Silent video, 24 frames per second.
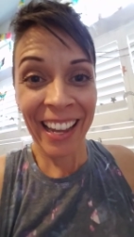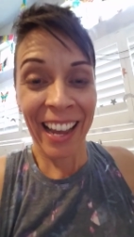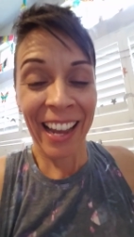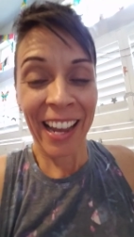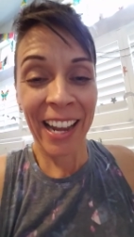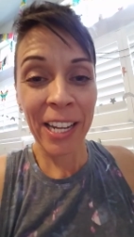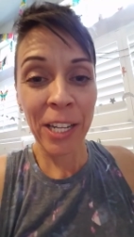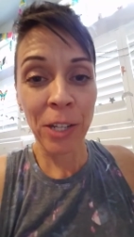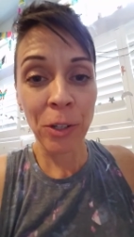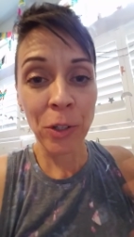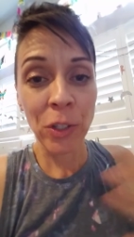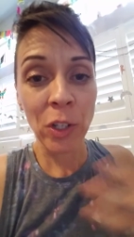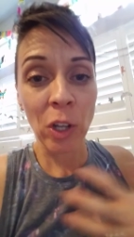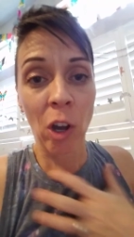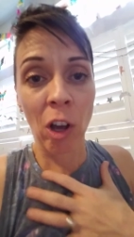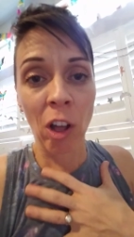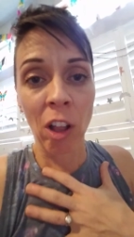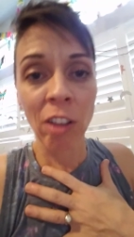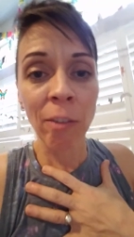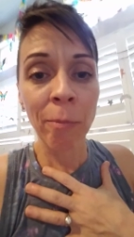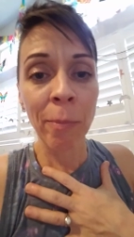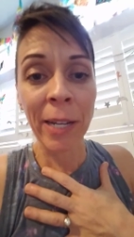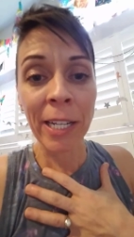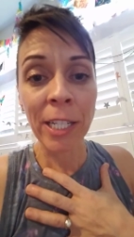I used
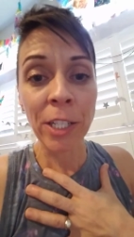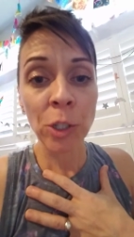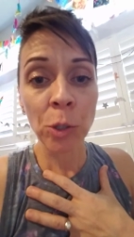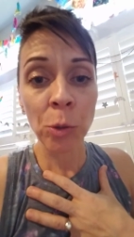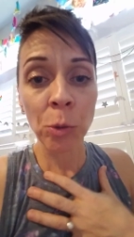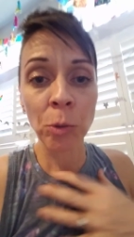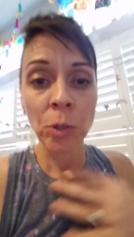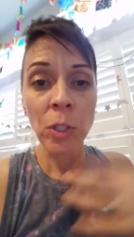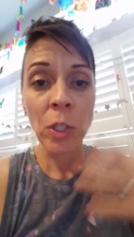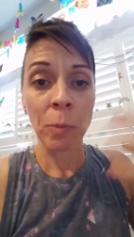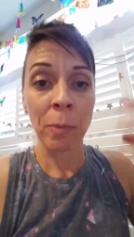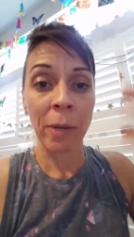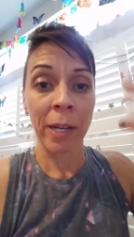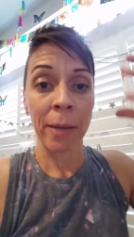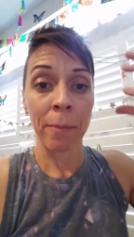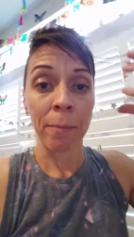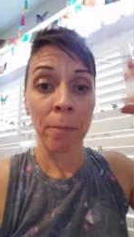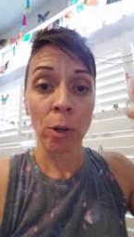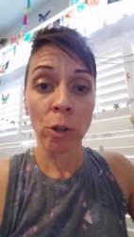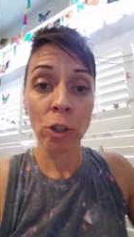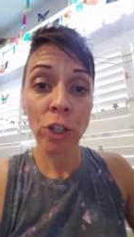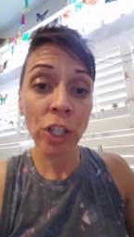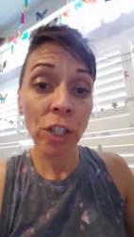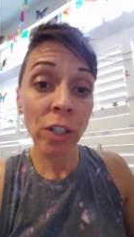all of my tools, my
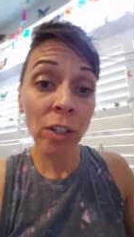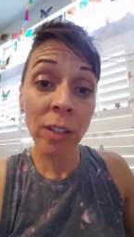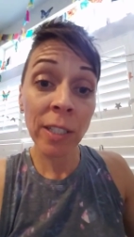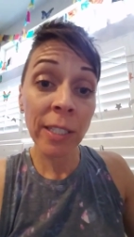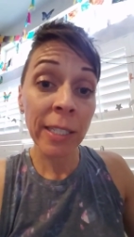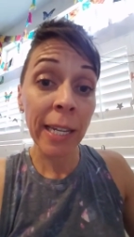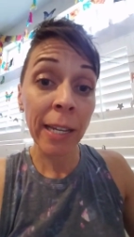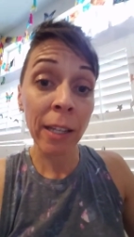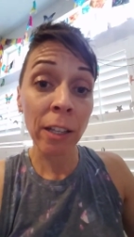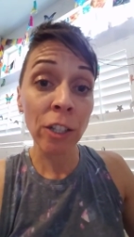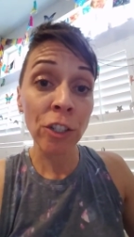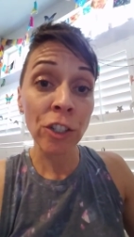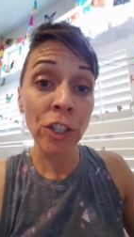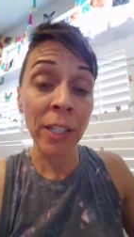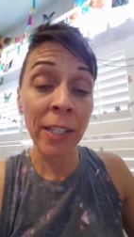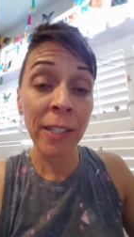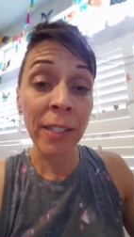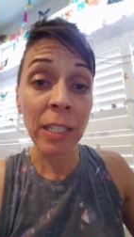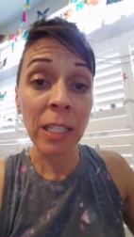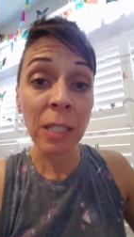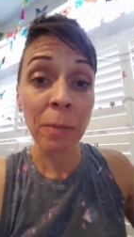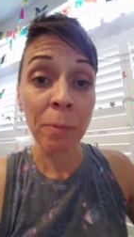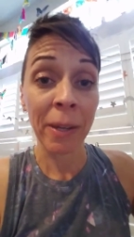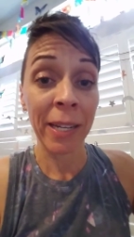emotional
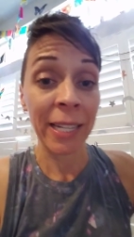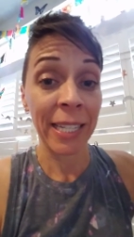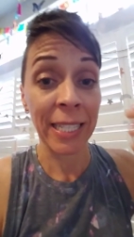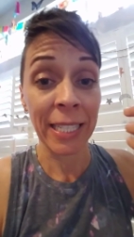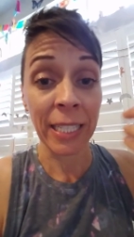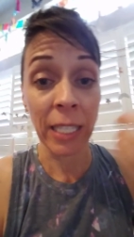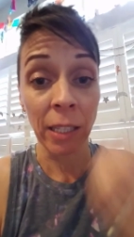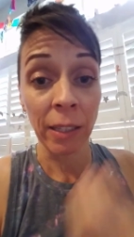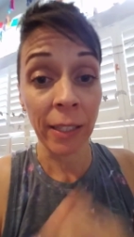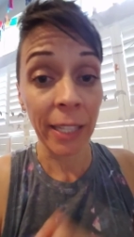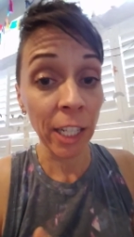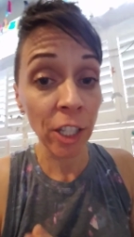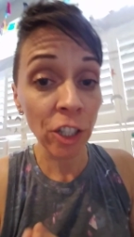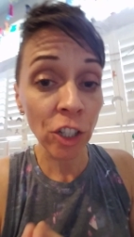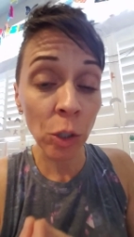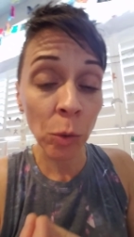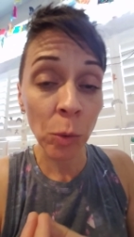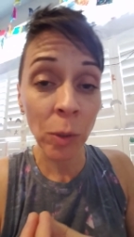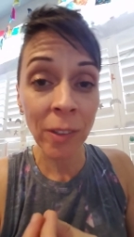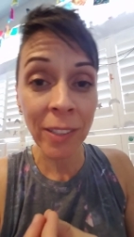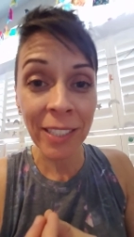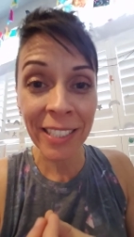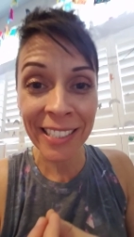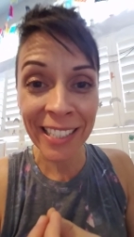intelligence, my
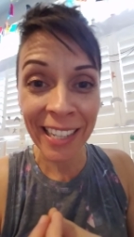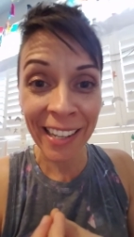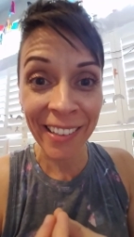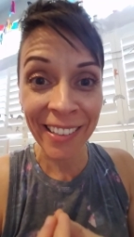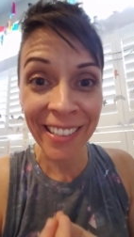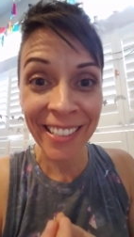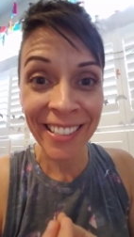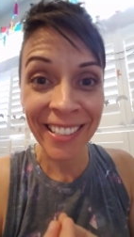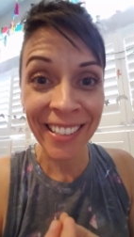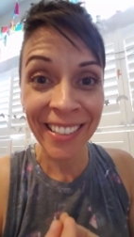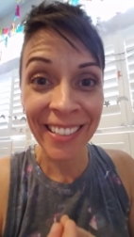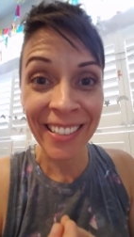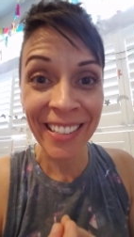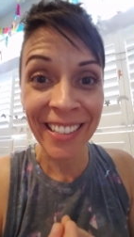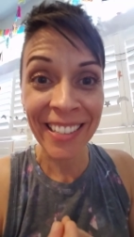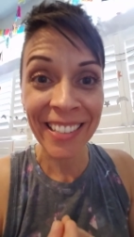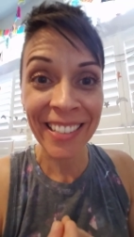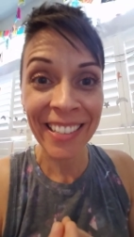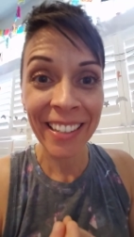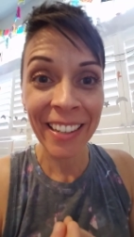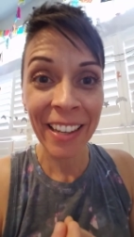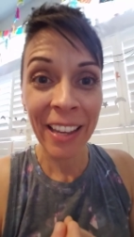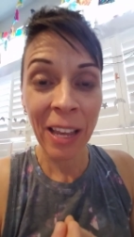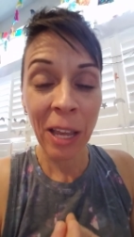intellectual
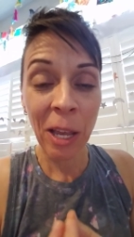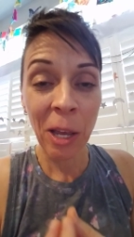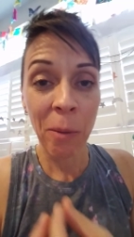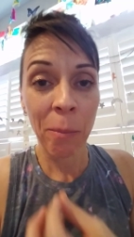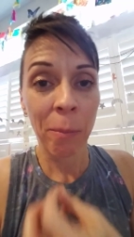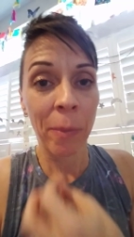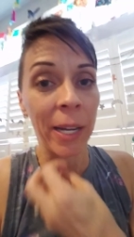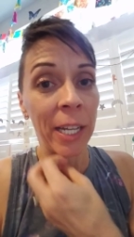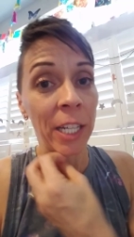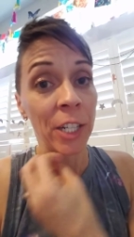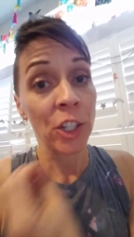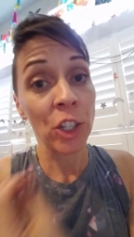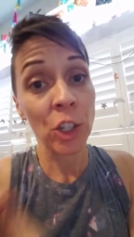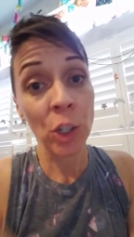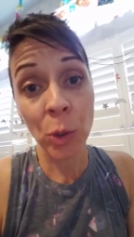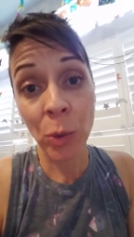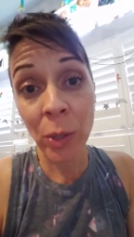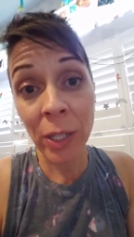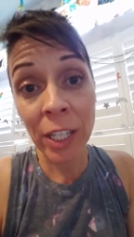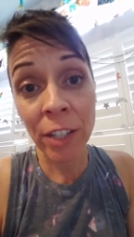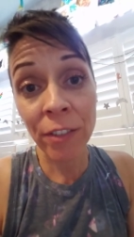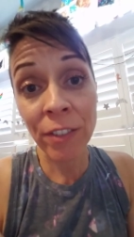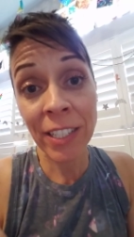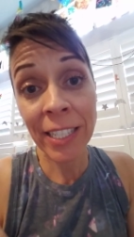intelligence, my
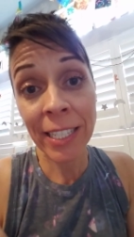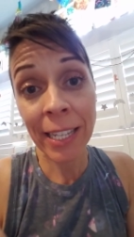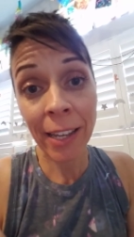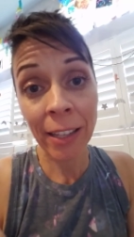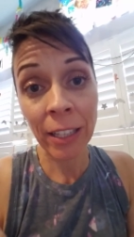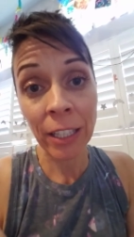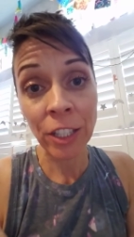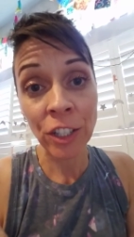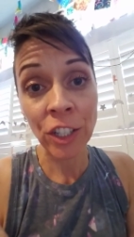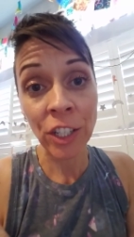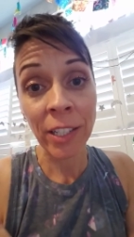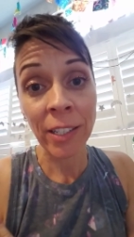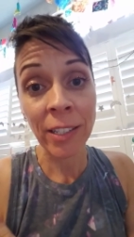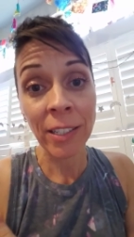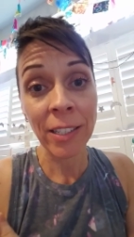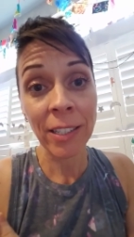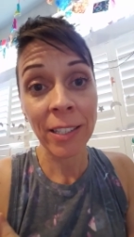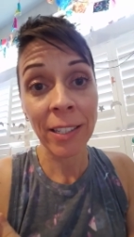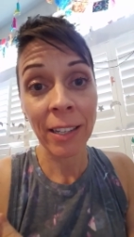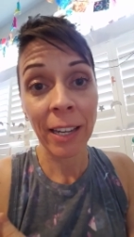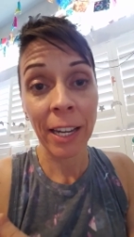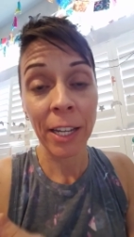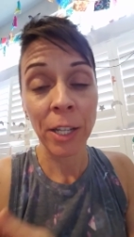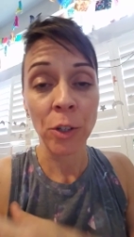intuitive
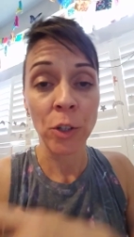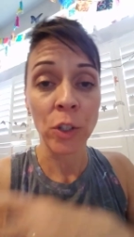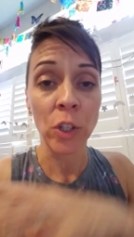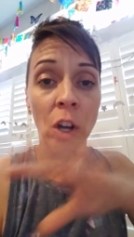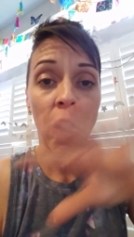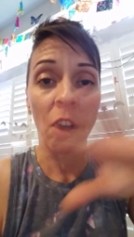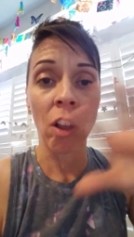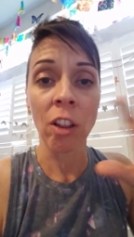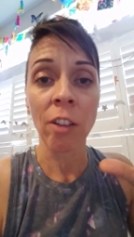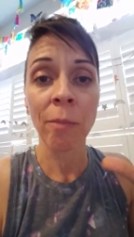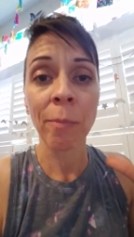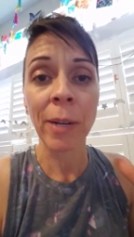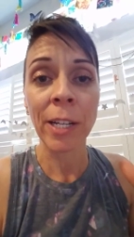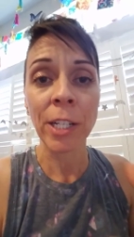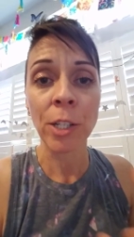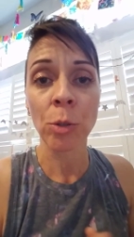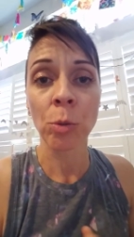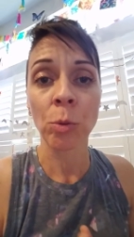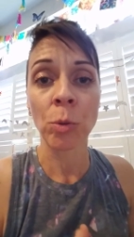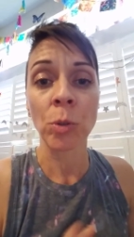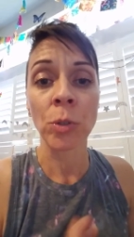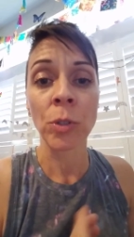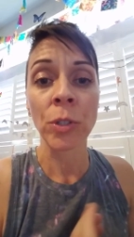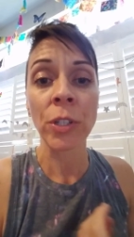intelligence. I used all of my
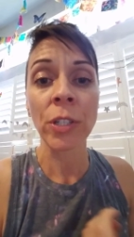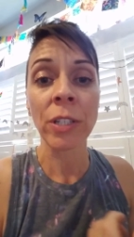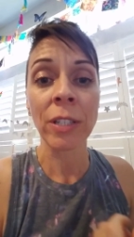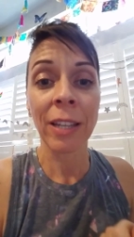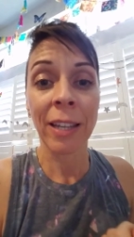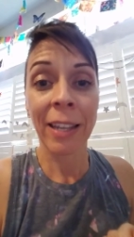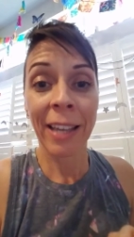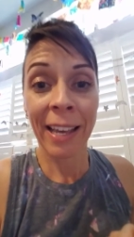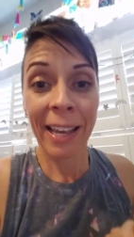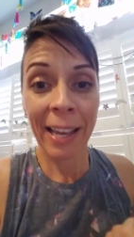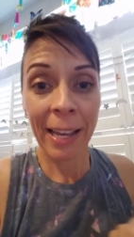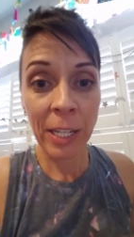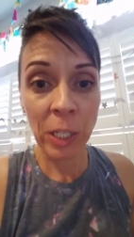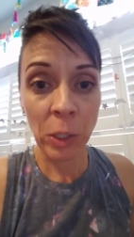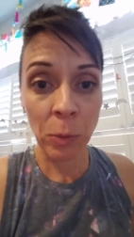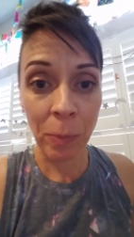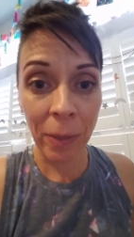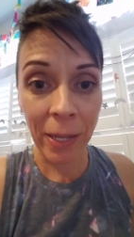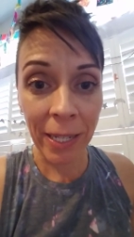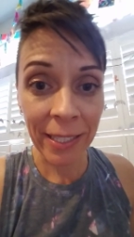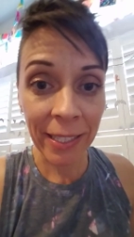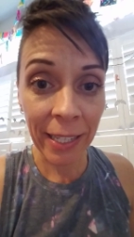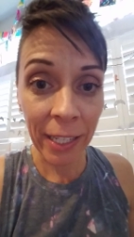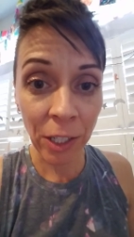tools as
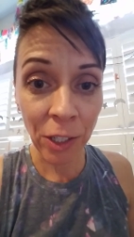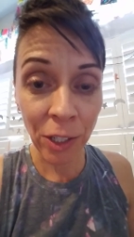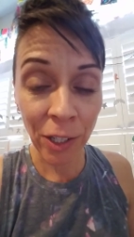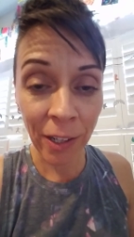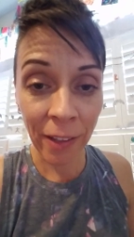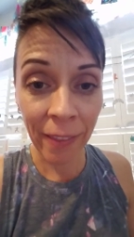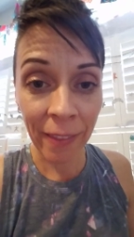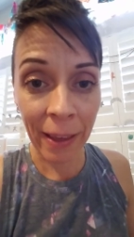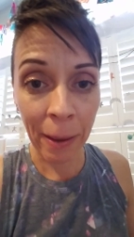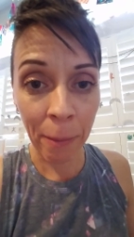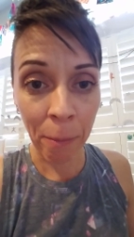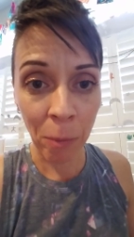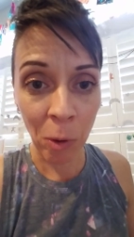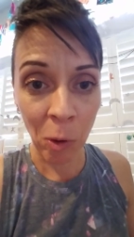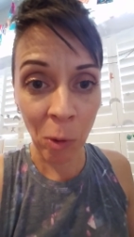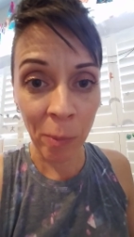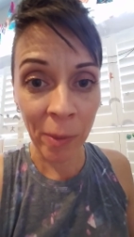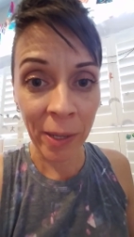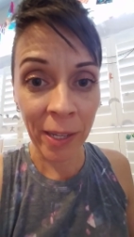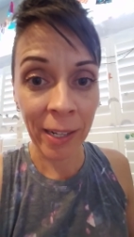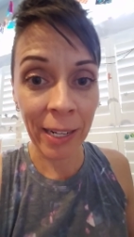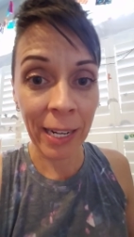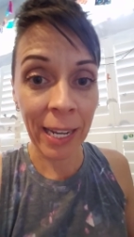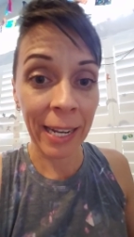best I could in that
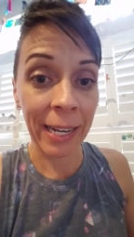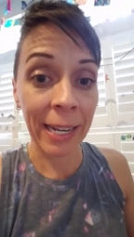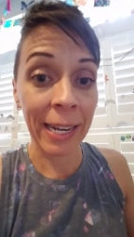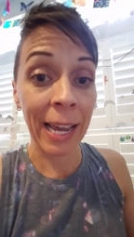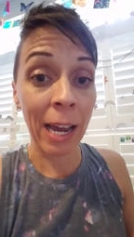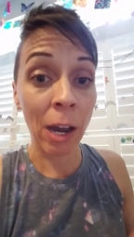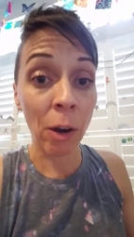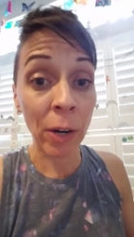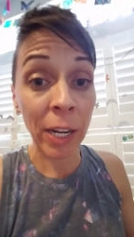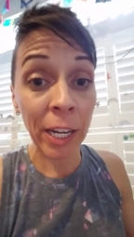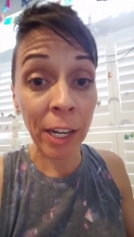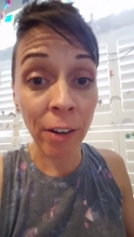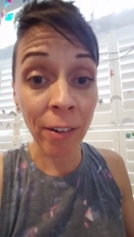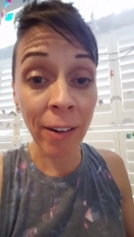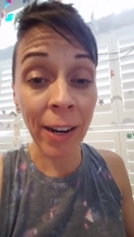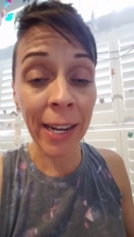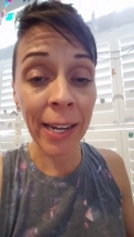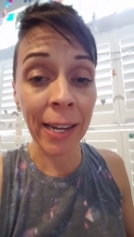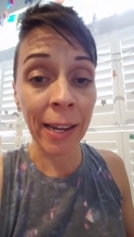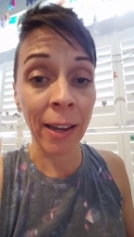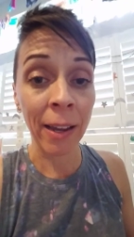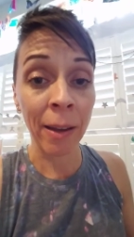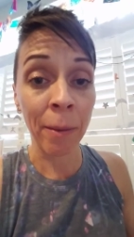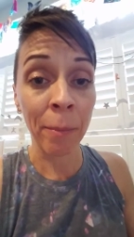moment. And now here I
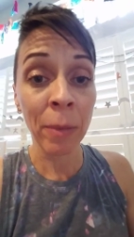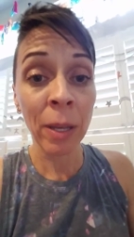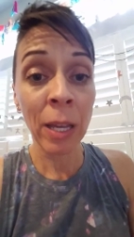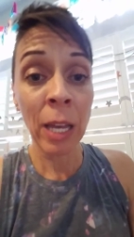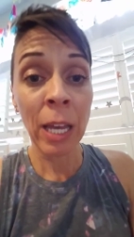am.